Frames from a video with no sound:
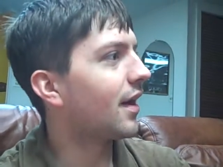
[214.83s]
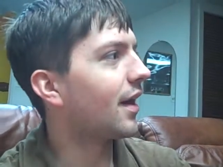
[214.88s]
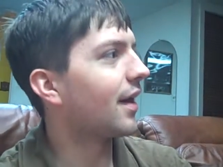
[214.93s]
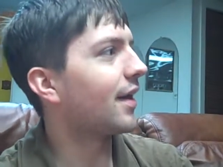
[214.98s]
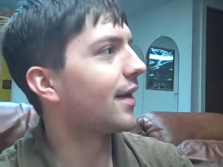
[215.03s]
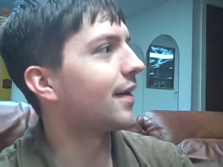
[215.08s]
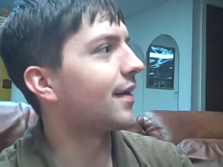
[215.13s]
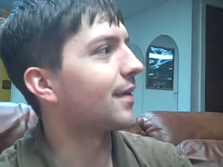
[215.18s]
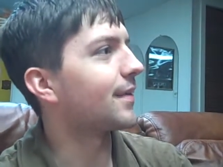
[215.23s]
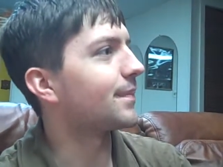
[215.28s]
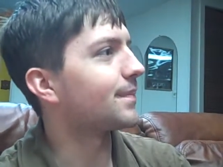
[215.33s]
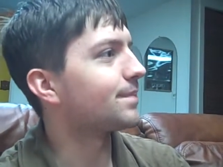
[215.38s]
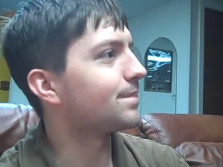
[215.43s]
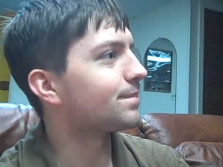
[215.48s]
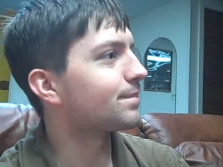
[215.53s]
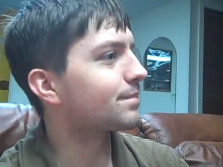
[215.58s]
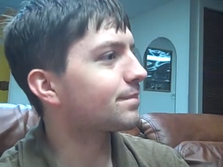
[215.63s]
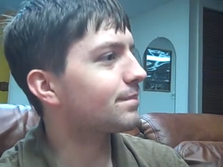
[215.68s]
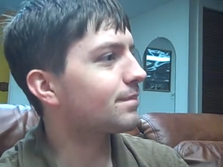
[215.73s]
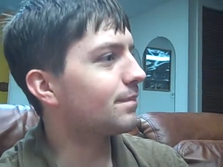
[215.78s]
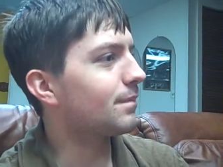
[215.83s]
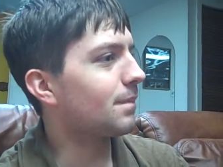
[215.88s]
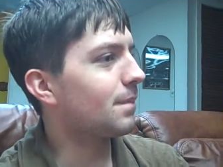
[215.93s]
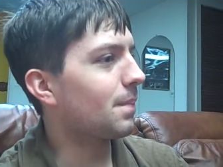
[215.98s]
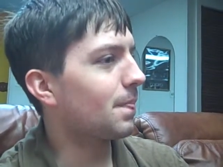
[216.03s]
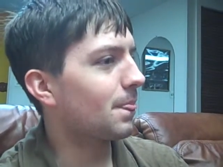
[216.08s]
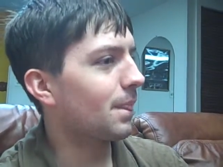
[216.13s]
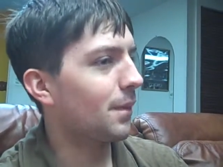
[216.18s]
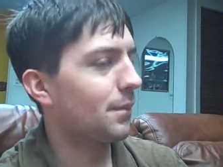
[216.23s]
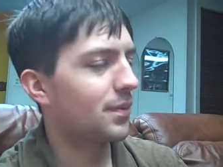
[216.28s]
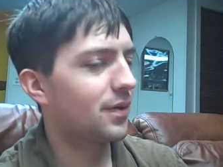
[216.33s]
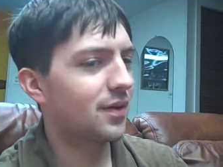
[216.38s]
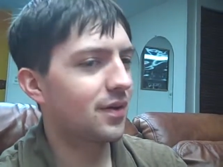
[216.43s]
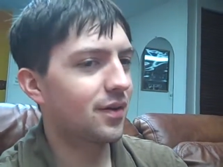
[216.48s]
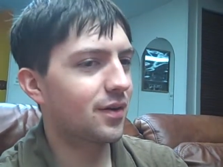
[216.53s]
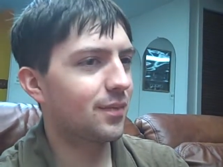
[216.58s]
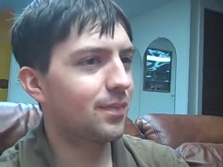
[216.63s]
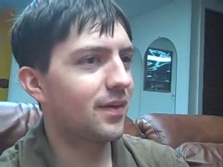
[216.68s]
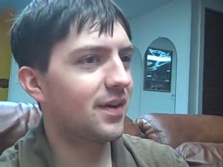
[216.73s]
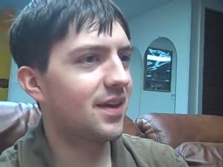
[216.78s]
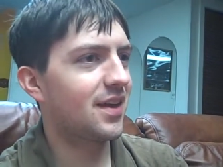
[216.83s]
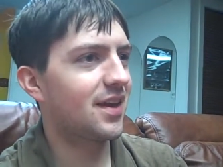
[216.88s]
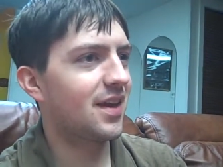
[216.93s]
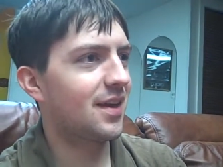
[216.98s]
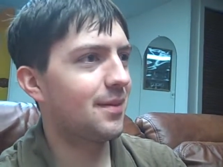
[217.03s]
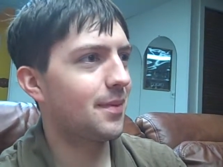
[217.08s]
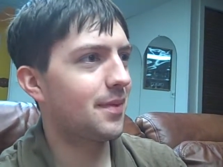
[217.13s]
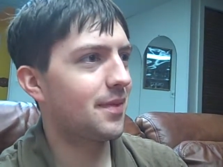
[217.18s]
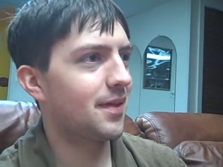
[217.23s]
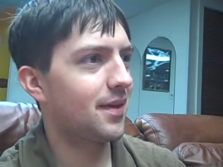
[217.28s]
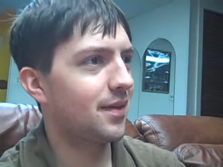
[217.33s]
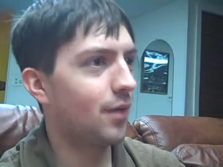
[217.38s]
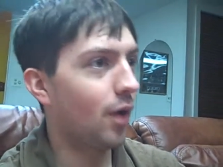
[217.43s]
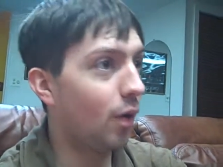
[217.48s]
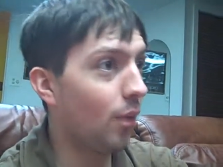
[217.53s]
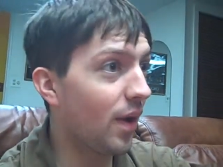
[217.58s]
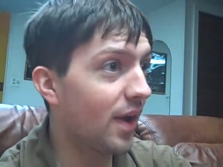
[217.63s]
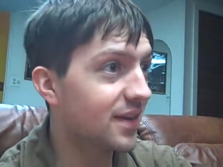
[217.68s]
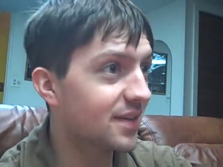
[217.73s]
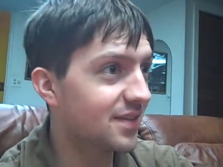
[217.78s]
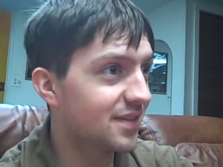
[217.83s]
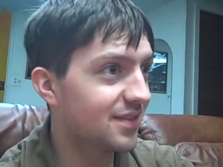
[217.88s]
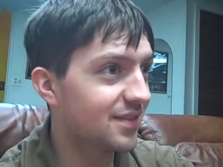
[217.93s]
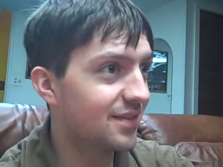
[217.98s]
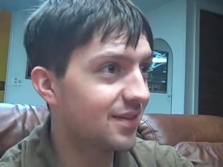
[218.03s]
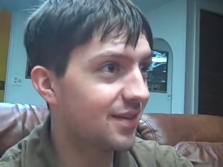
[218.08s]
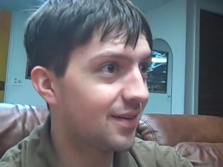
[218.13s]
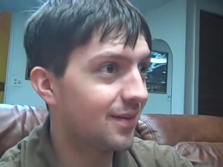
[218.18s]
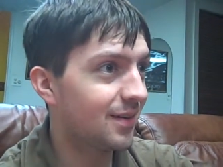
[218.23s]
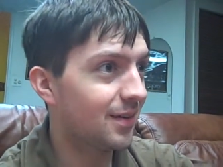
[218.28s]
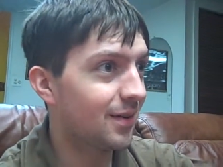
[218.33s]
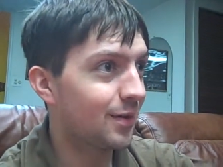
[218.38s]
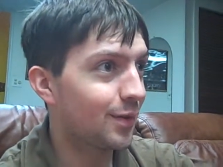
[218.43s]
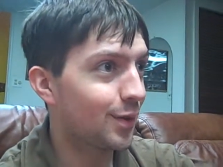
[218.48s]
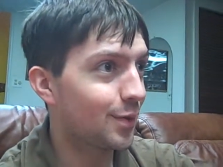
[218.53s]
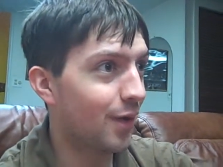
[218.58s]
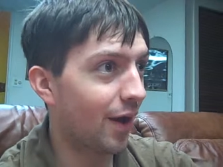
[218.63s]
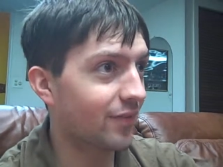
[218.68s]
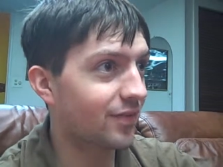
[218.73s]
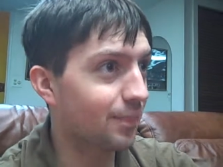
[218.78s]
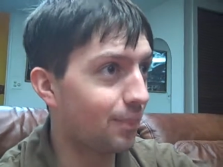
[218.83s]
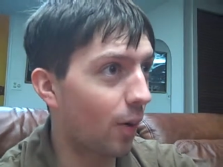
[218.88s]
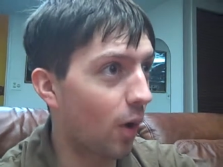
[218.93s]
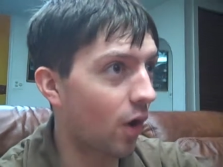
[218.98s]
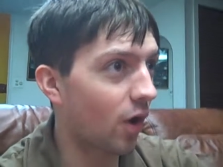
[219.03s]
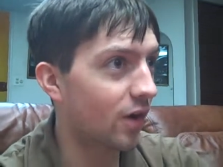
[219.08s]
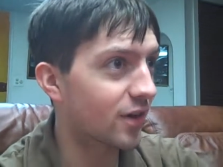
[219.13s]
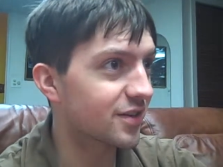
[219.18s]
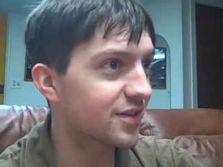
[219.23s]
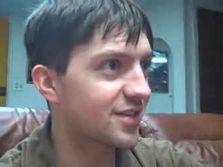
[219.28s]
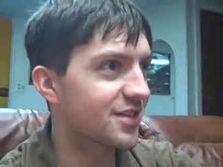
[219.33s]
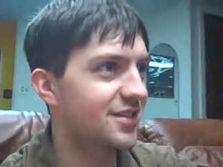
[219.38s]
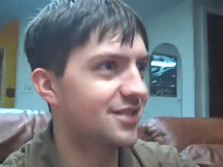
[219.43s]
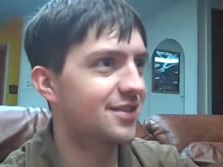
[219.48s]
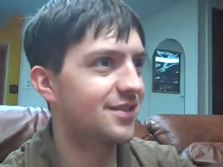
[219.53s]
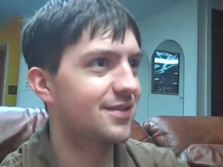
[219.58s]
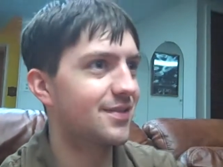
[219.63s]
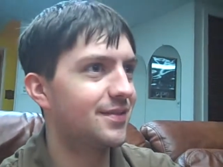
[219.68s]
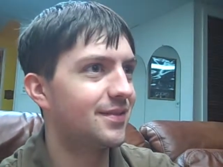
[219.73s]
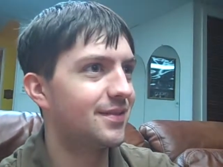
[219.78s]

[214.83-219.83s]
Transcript: Um, but yeah, you're playing a game, and then, oh wait, you have to pause.